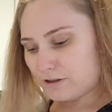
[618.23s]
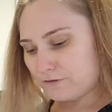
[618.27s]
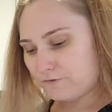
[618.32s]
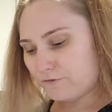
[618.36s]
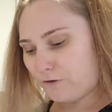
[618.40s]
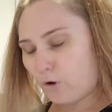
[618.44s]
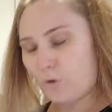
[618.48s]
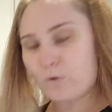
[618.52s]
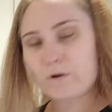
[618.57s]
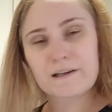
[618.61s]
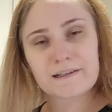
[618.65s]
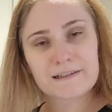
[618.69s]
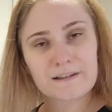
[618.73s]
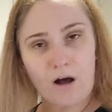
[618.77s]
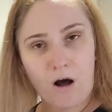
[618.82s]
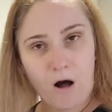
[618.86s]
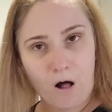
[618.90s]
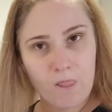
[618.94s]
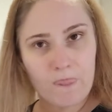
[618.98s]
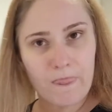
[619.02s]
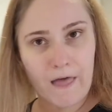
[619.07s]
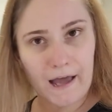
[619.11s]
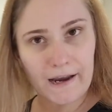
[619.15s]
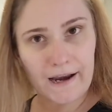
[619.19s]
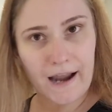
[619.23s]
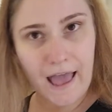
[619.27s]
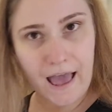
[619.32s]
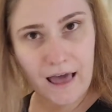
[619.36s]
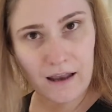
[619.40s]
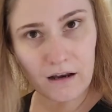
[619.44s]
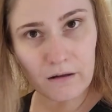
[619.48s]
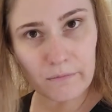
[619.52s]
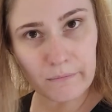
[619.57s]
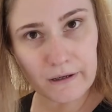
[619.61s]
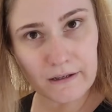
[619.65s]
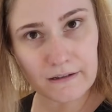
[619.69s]
focus on that
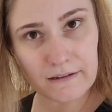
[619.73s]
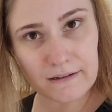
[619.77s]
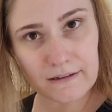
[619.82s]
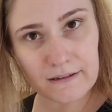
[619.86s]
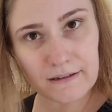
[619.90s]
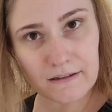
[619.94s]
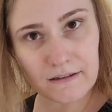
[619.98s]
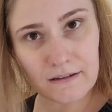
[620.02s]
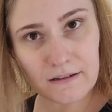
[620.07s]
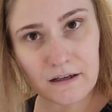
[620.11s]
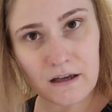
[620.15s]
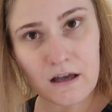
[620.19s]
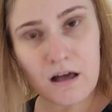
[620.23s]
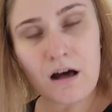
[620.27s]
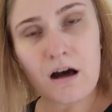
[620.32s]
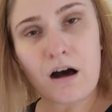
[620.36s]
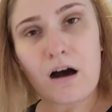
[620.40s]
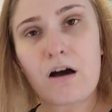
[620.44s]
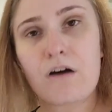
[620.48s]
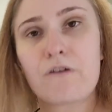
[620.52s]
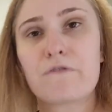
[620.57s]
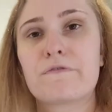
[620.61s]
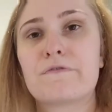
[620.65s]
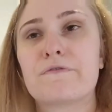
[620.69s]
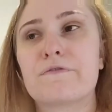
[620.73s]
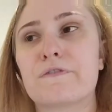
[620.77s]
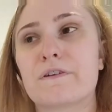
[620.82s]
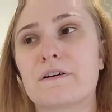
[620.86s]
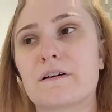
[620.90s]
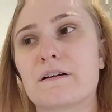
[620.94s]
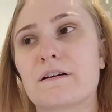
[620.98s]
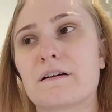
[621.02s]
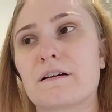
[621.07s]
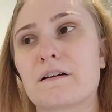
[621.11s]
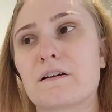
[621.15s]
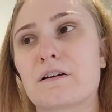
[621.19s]
element of
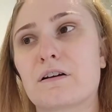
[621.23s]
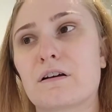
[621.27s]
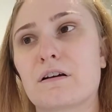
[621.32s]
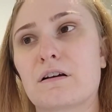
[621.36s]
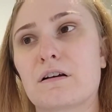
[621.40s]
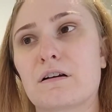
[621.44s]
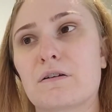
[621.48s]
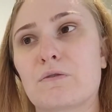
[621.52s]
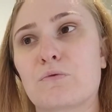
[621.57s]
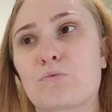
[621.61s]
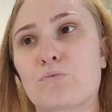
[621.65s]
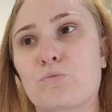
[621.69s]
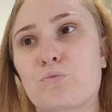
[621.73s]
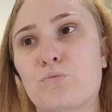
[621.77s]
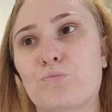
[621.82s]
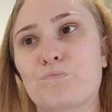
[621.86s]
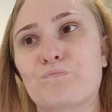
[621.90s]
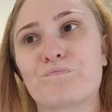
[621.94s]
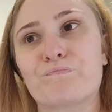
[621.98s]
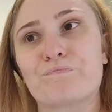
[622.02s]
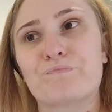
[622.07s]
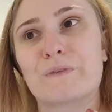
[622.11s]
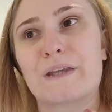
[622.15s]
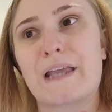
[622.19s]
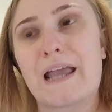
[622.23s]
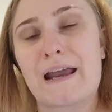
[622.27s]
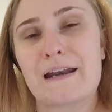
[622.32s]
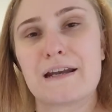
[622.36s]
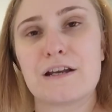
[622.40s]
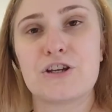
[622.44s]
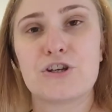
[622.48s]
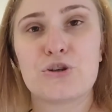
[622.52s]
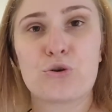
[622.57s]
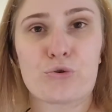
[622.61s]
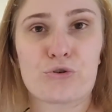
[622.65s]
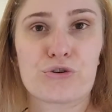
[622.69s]

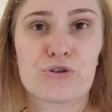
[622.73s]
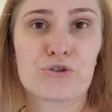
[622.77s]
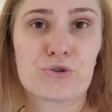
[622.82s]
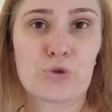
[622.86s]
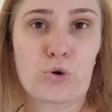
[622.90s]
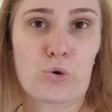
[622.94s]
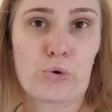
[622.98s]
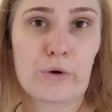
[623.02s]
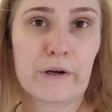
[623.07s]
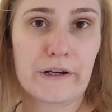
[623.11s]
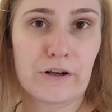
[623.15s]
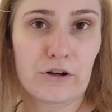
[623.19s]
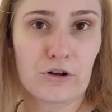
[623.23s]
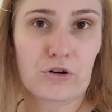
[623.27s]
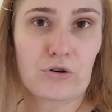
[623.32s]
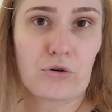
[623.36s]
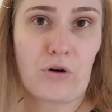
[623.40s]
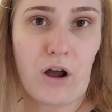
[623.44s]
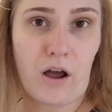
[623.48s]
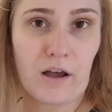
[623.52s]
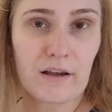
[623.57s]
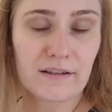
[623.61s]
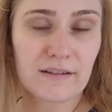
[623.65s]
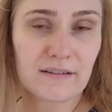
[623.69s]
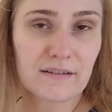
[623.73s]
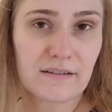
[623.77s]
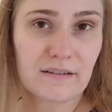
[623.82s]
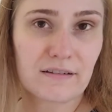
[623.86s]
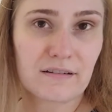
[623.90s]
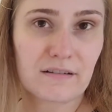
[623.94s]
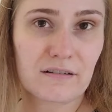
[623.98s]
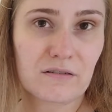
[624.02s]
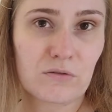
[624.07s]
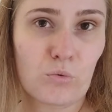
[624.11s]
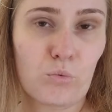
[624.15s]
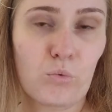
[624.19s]
getting your story across.
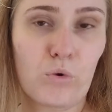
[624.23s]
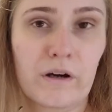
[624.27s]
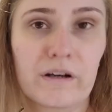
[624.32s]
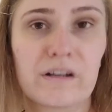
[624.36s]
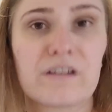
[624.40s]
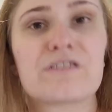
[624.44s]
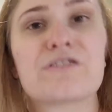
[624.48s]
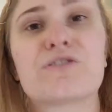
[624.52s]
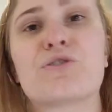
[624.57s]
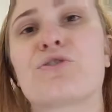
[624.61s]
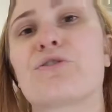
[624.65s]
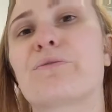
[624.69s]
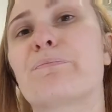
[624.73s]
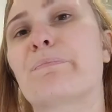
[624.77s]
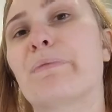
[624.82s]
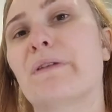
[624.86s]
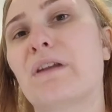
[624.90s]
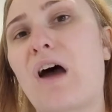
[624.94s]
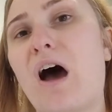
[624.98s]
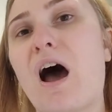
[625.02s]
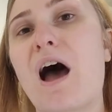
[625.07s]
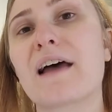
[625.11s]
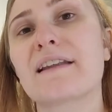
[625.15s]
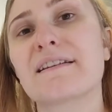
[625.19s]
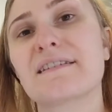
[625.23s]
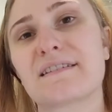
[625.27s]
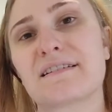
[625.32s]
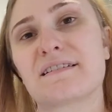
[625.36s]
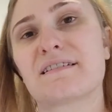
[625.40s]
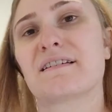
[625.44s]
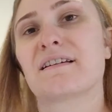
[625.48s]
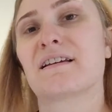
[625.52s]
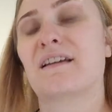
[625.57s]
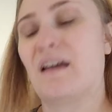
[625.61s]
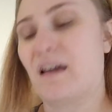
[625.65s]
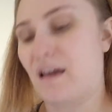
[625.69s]
What is your plot?
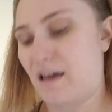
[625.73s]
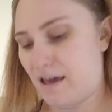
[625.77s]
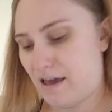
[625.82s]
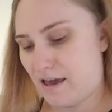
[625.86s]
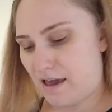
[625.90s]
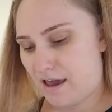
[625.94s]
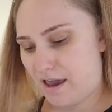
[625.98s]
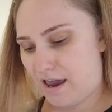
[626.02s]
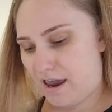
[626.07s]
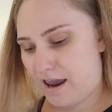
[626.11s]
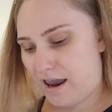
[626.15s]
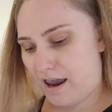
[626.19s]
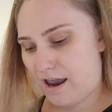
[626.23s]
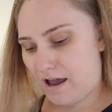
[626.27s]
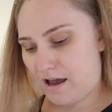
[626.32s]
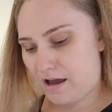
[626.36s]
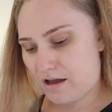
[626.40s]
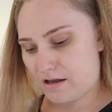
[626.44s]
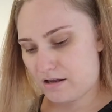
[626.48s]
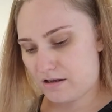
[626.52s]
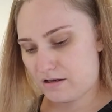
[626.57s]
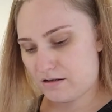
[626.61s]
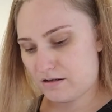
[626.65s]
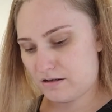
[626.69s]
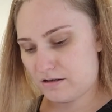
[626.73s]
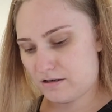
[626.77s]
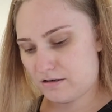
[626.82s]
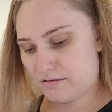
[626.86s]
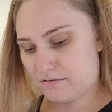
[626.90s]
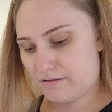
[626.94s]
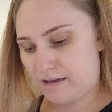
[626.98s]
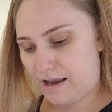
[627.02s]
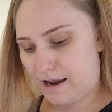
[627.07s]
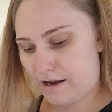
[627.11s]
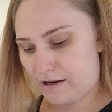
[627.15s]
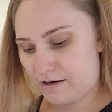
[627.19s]
And
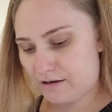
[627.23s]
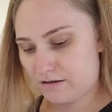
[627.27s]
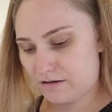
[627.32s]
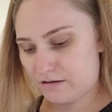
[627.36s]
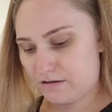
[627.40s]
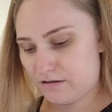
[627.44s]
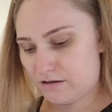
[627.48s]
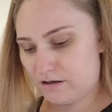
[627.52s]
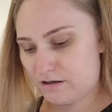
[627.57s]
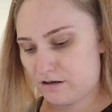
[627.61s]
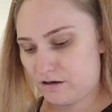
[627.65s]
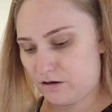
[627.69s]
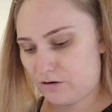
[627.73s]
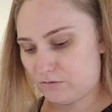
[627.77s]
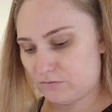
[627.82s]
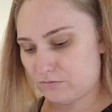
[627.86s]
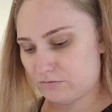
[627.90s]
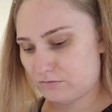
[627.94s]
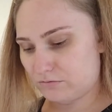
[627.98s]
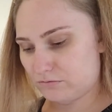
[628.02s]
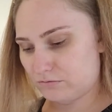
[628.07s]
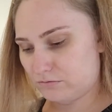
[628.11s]
then, you know,